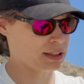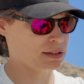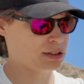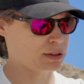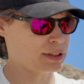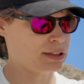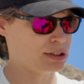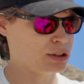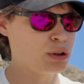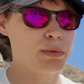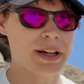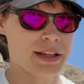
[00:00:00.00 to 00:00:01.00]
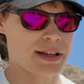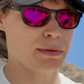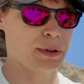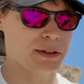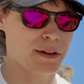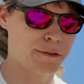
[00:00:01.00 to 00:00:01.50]
So there is no way it
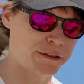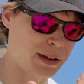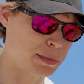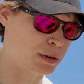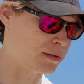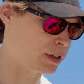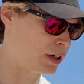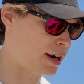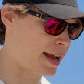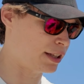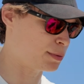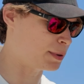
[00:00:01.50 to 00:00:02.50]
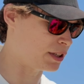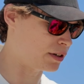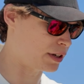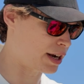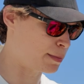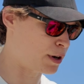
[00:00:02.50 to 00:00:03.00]
will flip over and spill
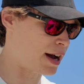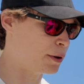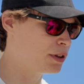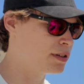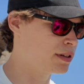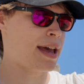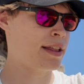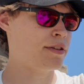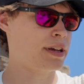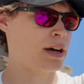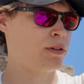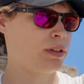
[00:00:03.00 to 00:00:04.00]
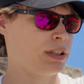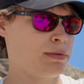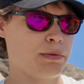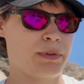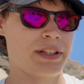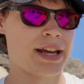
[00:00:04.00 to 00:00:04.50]
your yerba out. And you can hold it
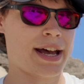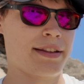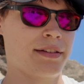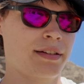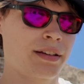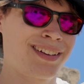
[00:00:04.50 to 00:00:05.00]
with one hand.